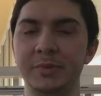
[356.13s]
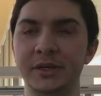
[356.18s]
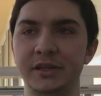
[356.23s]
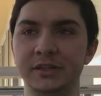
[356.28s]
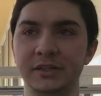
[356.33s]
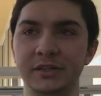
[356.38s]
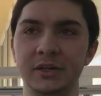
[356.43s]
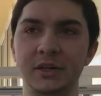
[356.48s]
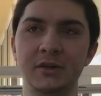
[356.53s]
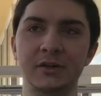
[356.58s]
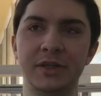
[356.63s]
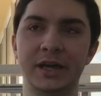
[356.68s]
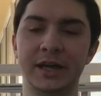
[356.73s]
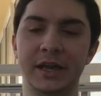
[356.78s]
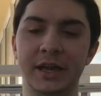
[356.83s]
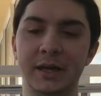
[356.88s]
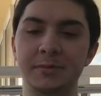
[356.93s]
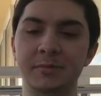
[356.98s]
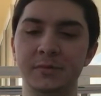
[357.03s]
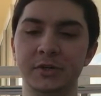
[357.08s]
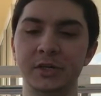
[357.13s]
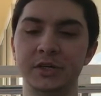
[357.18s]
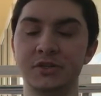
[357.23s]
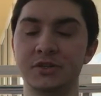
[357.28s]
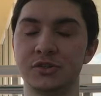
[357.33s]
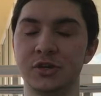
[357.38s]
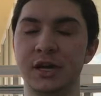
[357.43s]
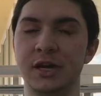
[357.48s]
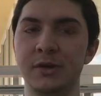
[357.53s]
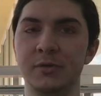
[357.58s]
because I know that I'm gonna
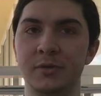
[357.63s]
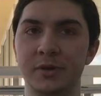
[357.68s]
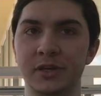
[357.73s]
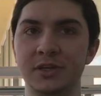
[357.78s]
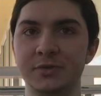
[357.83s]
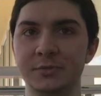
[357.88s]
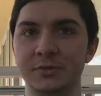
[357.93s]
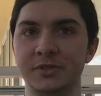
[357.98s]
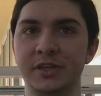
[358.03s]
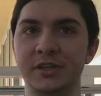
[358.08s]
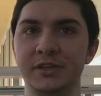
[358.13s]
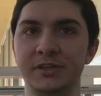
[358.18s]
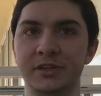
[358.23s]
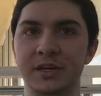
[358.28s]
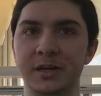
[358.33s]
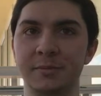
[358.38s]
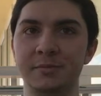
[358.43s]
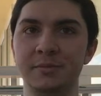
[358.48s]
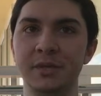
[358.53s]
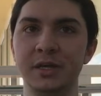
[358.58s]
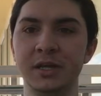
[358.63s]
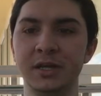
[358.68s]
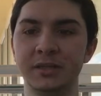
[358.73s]
try 100% of the time